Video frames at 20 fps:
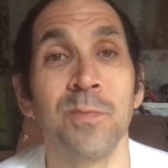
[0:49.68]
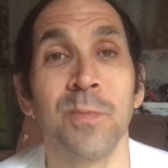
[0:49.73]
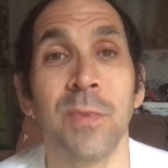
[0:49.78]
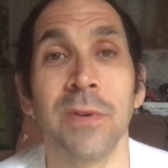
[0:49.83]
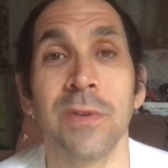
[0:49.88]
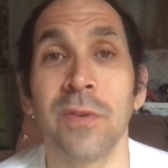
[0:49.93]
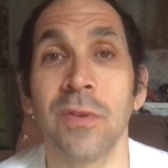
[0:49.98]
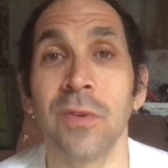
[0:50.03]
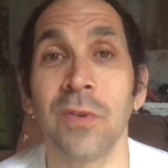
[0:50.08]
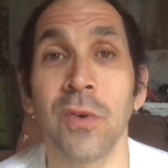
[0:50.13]

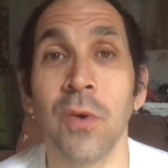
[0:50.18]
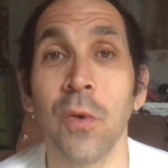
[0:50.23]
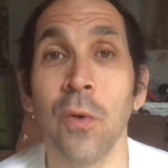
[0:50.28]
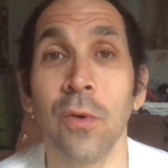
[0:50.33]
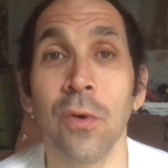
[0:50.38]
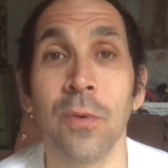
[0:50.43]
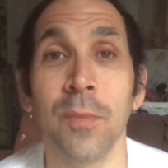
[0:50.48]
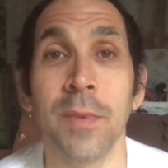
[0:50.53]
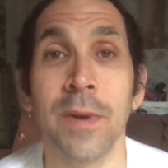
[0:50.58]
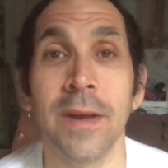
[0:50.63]
but to the
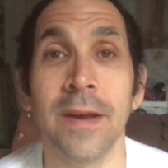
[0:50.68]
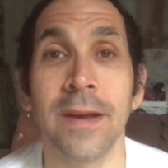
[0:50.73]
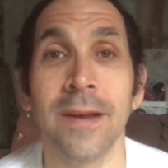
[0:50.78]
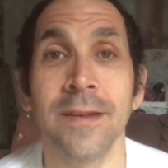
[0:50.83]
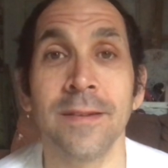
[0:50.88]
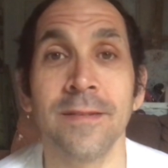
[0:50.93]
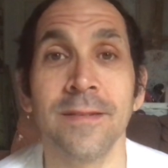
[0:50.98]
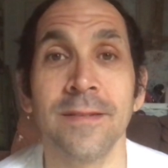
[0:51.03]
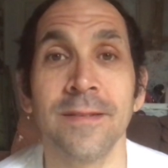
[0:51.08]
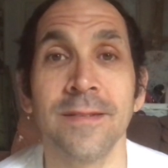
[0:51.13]
core of me,
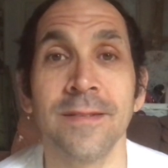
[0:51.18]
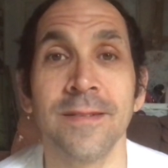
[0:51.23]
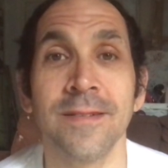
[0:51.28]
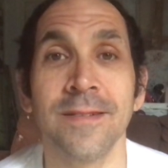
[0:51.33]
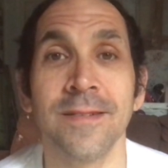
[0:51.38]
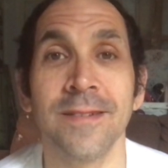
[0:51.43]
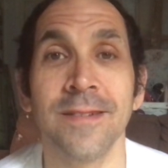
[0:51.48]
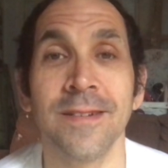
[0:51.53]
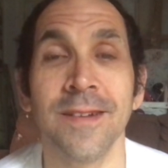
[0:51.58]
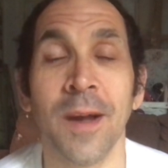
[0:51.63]

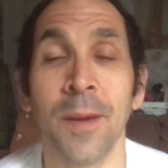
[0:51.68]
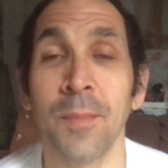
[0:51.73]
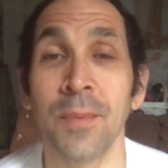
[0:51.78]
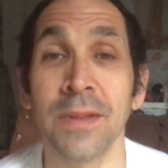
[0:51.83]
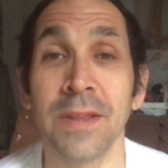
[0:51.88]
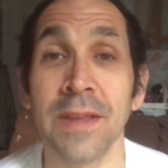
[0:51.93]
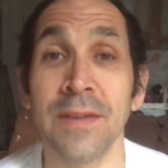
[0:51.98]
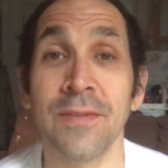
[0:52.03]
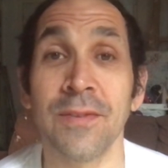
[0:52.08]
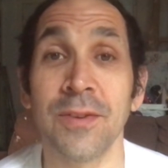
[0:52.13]
I I
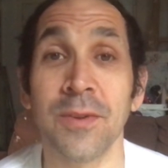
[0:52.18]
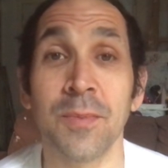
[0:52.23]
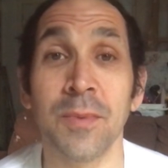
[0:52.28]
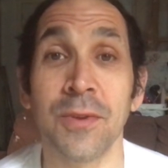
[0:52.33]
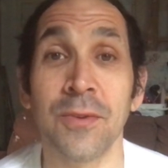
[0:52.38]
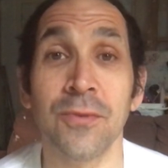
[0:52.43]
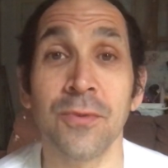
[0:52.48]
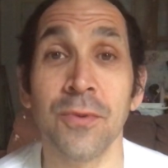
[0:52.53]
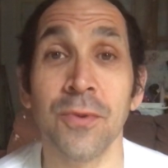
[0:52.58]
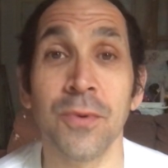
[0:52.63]
believe it to
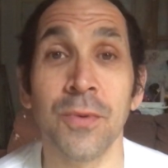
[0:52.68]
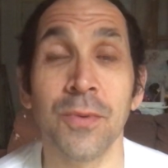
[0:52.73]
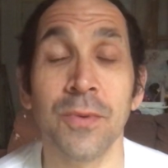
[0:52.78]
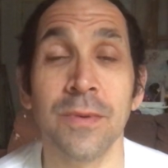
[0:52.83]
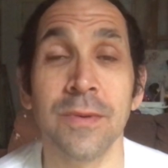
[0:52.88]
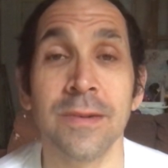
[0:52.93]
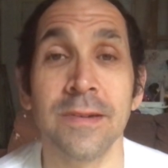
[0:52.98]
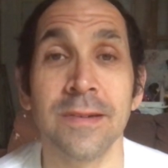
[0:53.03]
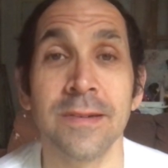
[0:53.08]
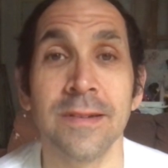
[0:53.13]
be true.
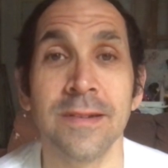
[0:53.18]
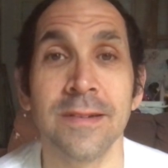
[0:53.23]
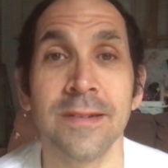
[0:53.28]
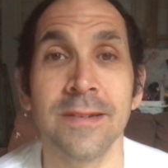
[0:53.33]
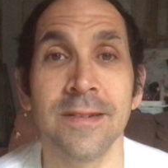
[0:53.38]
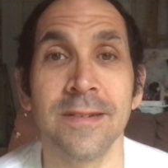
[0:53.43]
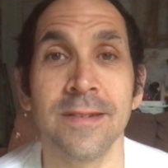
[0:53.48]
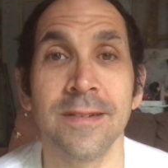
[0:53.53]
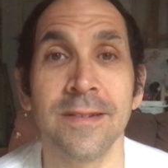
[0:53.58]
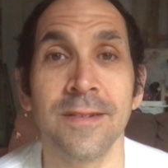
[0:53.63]

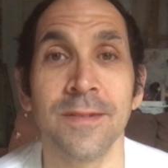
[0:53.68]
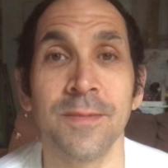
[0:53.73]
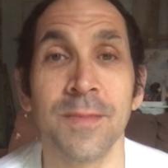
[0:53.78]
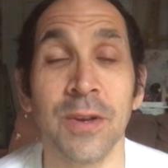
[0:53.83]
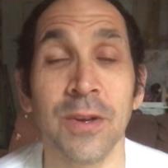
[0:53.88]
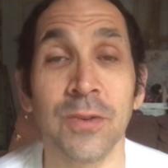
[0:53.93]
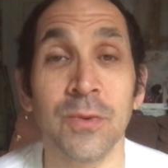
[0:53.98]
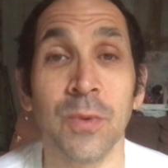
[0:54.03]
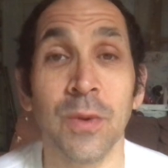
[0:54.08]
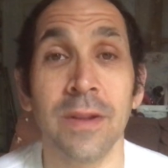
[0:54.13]

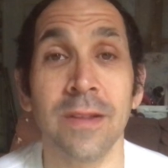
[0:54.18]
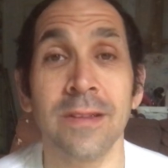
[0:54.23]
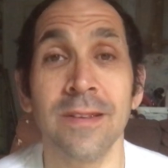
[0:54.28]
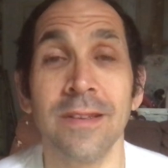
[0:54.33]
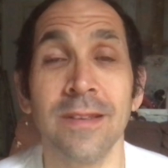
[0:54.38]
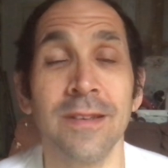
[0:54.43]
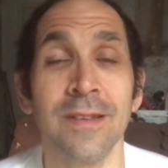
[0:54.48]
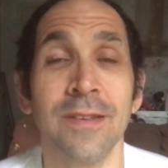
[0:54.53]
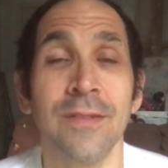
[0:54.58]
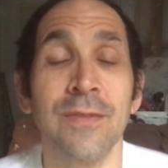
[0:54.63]
Because
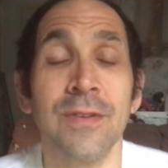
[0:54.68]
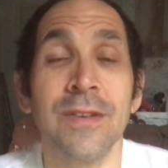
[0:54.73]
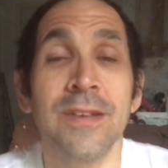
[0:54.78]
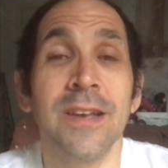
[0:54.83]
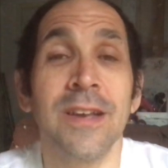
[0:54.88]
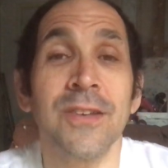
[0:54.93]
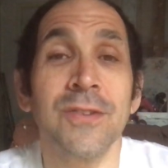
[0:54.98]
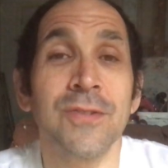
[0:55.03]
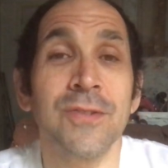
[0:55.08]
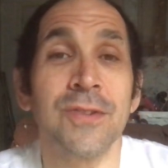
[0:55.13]
even
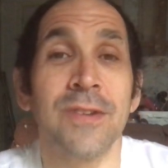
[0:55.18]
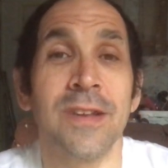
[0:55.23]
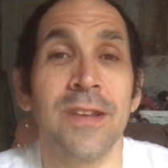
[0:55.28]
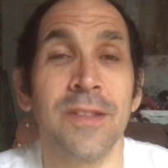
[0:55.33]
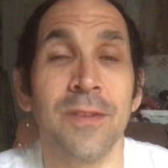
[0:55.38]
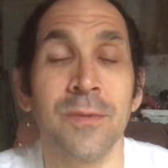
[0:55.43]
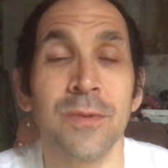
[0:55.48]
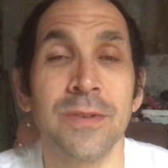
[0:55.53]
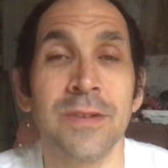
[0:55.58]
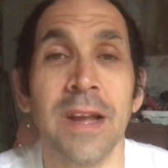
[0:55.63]
yesterday,
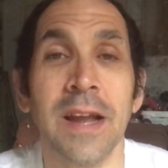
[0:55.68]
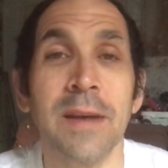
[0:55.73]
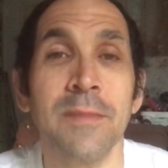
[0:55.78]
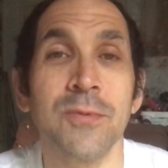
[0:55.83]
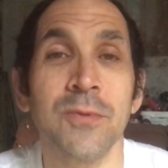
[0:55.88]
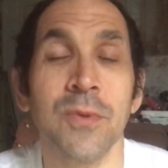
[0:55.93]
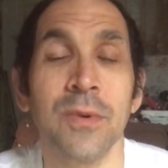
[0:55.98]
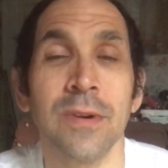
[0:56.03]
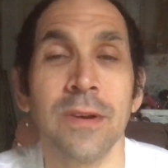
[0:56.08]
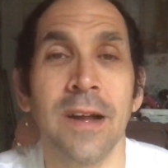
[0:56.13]
there was
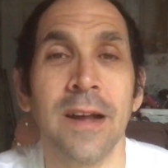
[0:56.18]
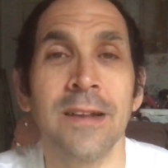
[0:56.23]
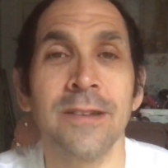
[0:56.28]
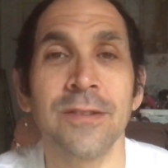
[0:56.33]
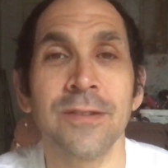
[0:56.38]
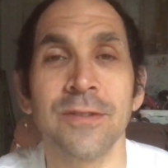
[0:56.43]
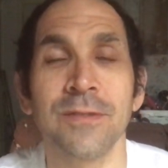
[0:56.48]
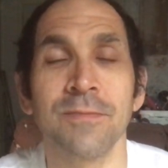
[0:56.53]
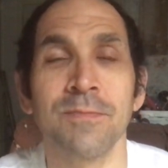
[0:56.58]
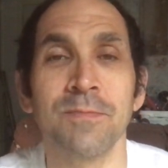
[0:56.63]
times where I
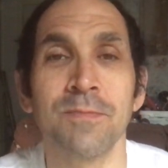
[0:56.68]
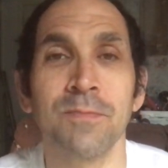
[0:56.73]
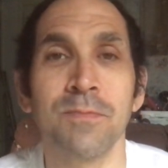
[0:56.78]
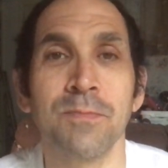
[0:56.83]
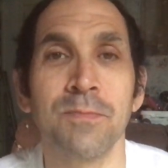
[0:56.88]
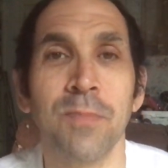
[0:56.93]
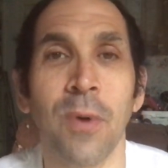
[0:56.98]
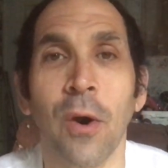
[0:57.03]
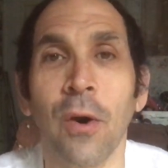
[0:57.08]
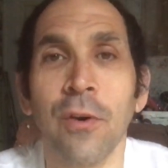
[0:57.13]
just
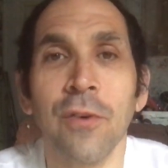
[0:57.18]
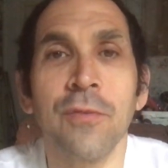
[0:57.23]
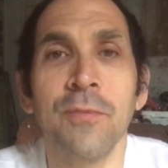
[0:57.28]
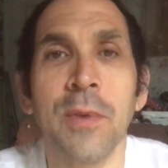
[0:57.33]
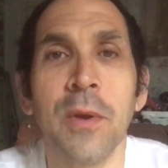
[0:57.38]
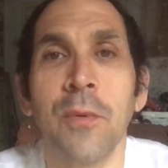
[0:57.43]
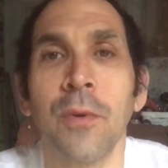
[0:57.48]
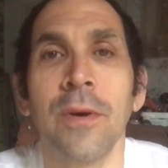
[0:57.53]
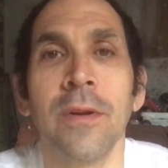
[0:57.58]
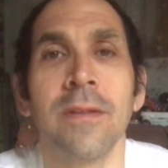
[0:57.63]
part of
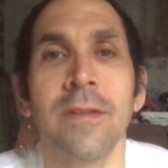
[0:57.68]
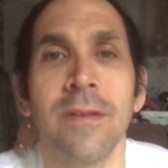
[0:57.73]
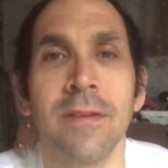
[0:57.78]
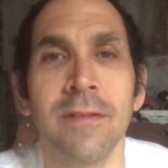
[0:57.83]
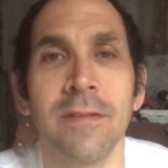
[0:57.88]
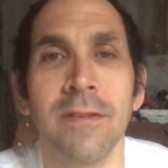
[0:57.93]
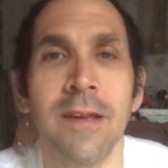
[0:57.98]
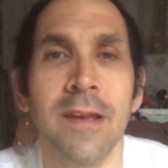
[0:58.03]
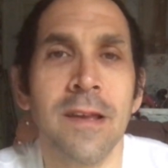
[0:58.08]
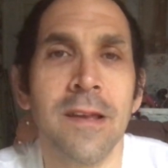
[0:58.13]
me wanted to
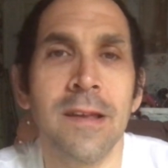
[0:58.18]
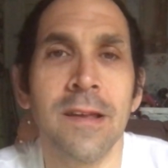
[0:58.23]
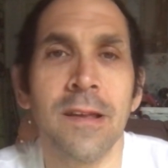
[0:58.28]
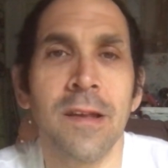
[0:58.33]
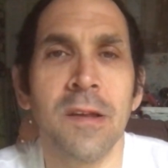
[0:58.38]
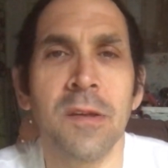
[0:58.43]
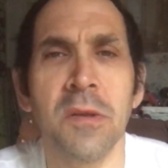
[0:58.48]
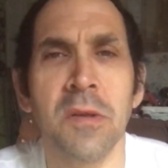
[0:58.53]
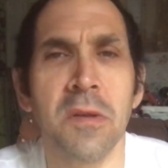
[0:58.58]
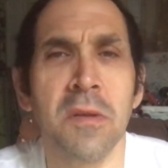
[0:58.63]

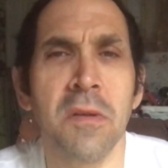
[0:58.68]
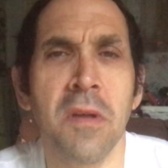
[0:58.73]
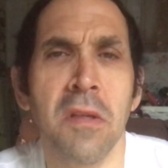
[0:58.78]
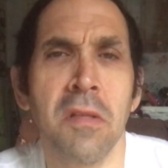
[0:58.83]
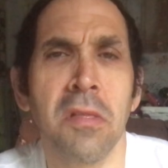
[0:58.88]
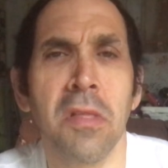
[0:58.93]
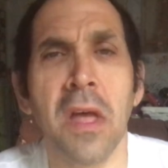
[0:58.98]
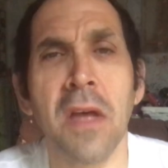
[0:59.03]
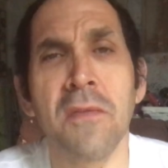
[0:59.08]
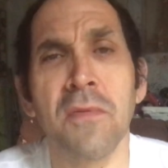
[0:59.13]
say
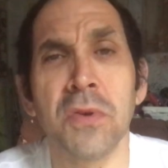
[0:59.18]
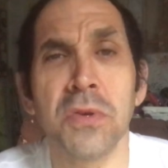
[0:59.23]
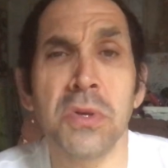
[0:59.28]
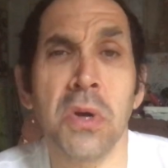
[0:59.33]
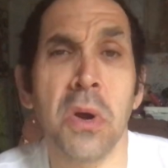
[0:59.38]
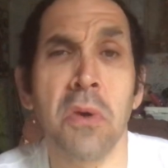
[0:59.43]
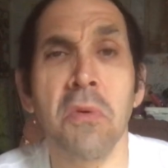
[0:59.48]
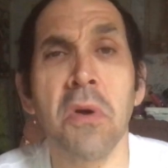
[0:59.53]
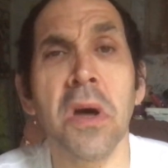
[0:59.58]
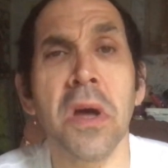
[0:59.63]
life was
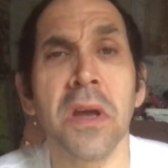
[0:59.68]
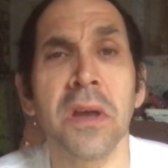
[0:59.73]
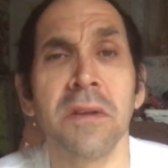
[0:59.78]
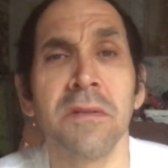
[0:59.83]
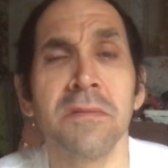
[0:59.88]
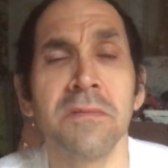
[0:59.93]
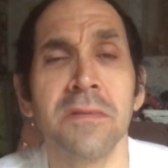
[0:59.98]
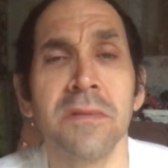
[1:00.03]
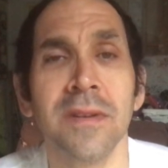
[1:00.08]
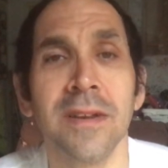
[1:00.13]
all right.
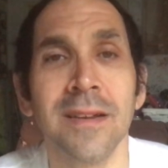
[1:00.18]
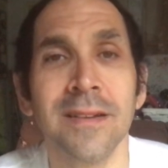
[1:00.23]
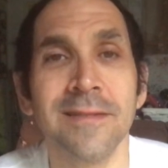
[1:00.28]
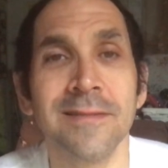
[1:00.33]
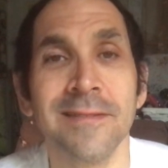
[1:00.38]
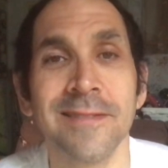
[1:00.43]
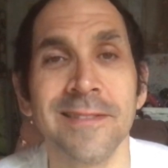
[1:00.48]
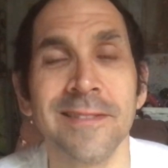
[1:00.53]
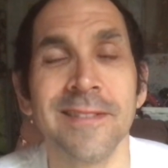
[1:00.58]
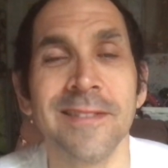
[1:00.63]

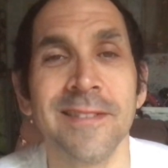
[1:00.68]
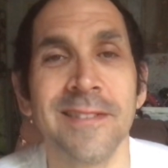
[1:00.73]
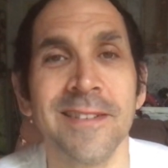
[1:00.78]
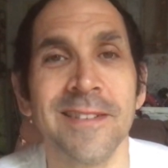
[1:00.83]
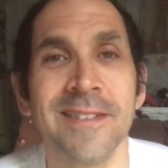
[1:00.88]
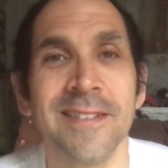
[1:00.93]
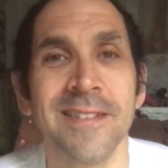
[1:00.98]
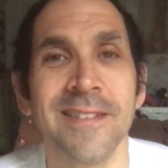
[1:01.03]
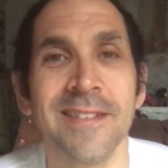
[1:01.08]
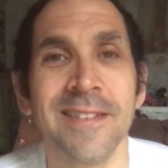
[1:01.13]
And
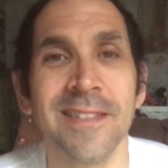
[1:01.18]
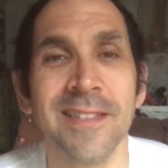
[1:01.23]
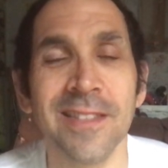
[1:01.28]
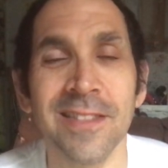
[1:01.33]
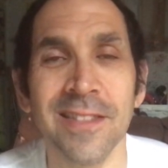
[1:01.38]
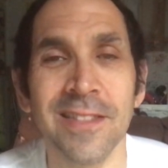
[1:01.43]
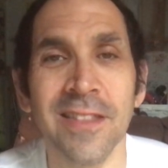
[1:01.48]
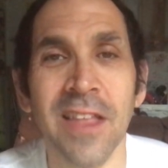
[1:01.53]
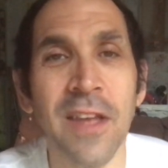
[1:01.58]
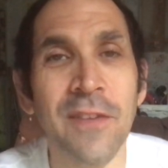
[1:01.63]

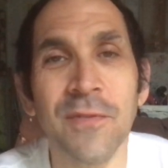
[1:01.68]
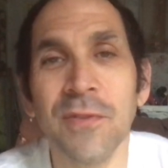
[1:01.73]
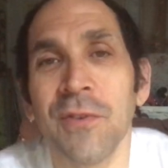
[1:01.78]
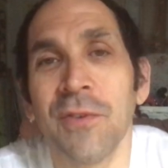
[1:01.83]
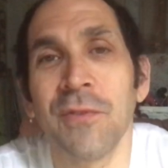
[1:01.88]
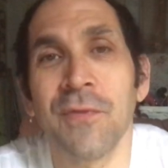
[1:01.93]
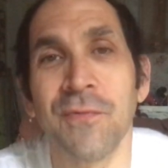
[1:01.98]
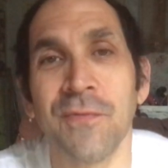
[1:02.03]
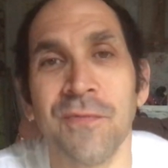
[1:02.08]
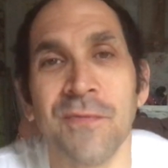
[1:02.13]
life
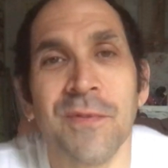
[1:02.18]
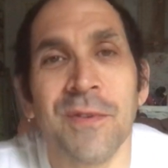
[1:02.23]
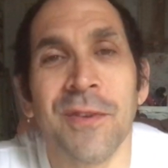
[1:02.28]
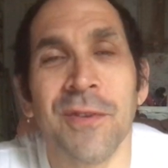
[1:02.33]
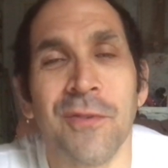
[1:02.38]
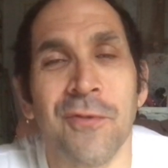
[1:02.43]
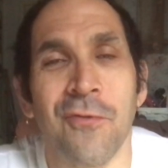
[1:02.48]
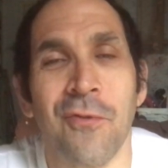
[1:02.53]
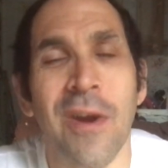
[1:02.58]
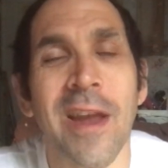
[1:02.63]
is,
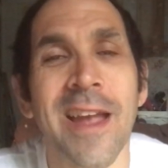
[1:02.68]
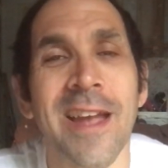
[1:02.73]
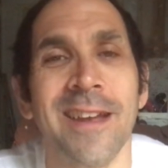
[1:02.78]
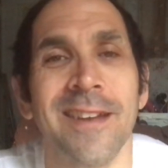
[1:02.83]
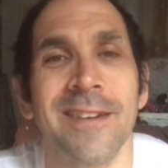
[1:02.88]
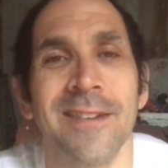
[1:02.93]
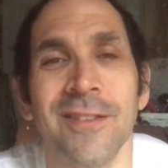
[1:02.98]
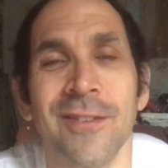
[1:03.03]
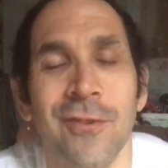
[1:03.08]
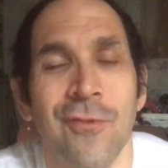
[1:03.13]
is
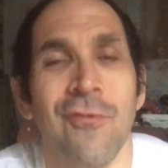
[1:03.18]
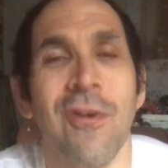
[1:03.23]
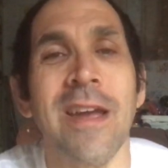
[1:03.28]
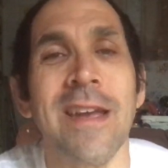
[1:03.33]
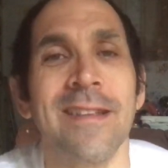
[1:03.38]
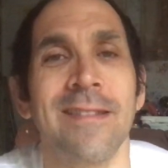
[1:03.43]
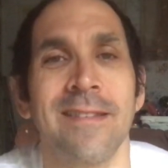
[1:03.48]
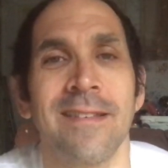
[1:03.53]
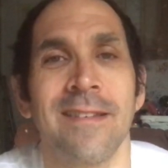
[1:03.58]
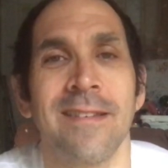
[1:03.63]
grand, it's
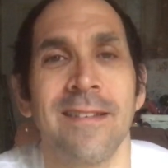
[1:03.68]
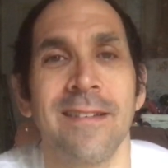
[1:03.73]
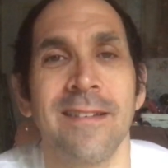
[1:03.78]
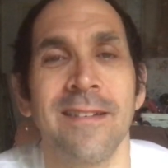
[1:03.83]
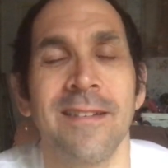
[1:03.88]
great.